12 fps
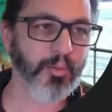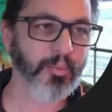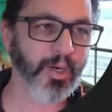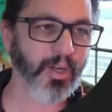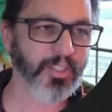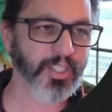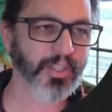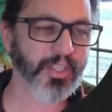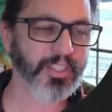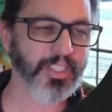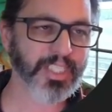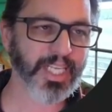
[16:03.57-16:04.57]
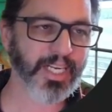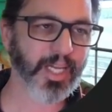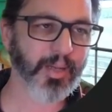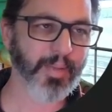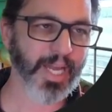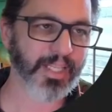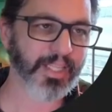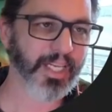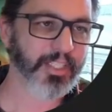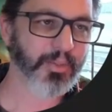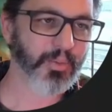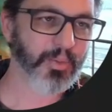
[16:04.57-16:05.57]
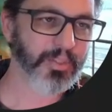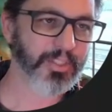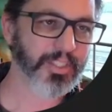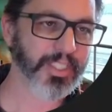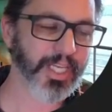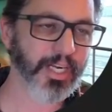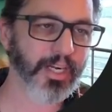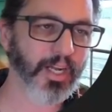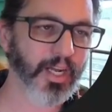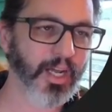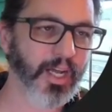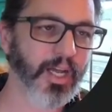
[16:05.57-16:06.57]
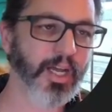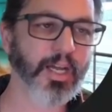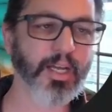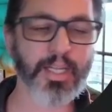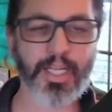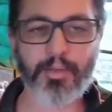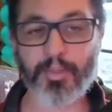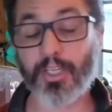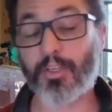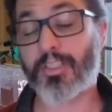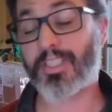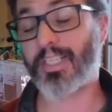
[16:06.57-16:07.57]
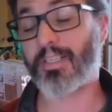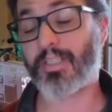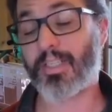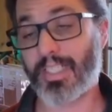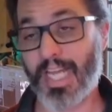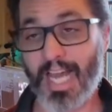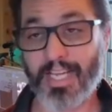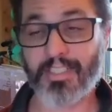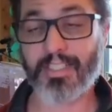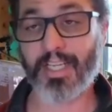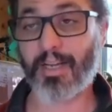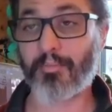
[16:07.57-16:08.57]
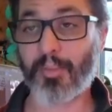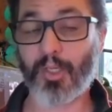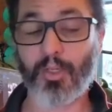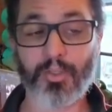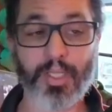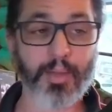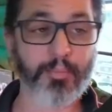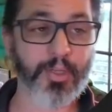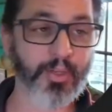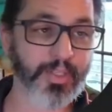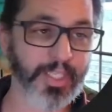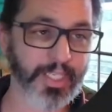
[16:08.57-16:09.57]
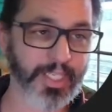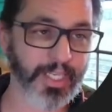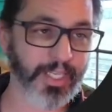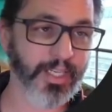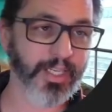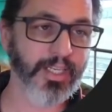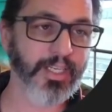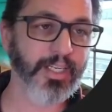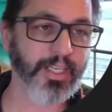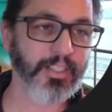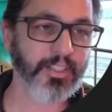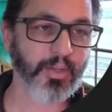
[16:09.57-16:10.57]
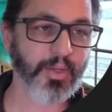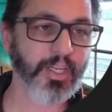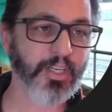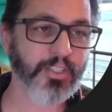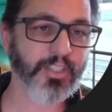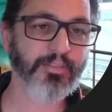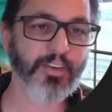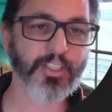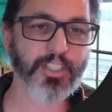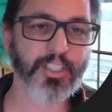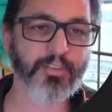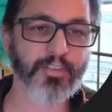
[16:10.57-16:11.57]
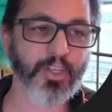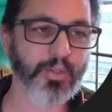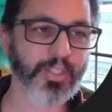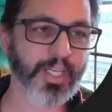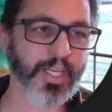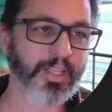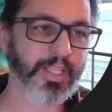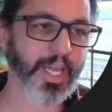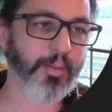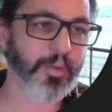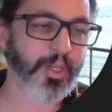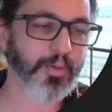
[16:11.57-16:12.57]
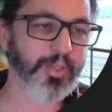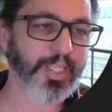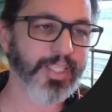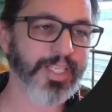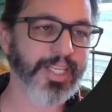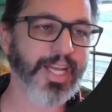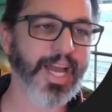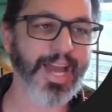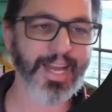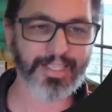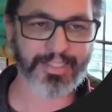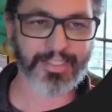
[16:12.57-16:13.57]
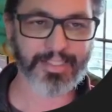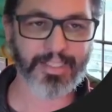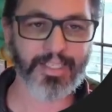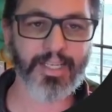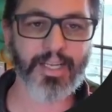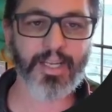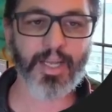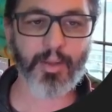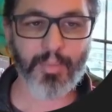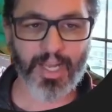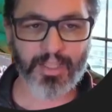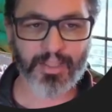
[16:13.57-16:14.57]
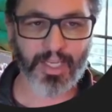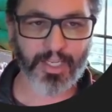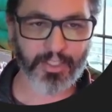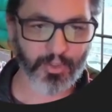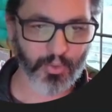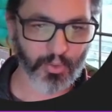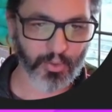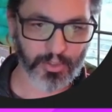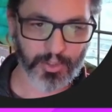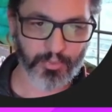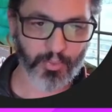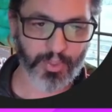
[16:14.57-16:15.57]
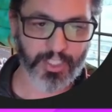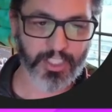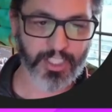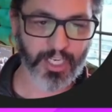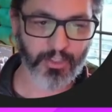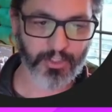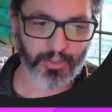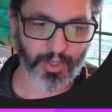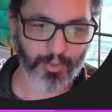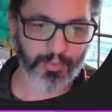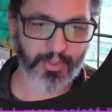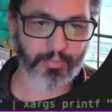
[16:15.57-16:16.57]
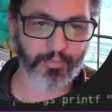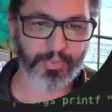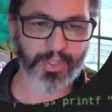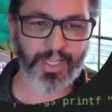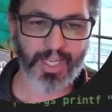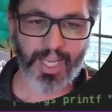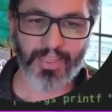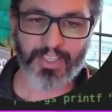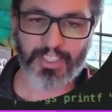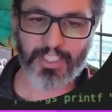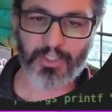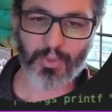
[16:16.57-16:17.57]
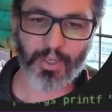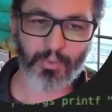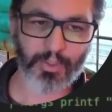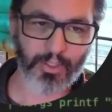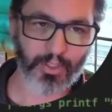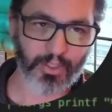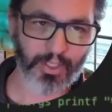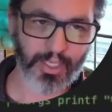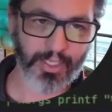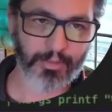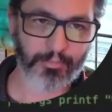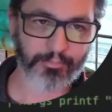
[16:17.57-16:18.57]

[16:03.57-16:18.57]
But also there's a set of command line tools that can be used to test and build MQTT. And so here's a version of using the MQTTX command line tools with a shell script. And this is what it would look like.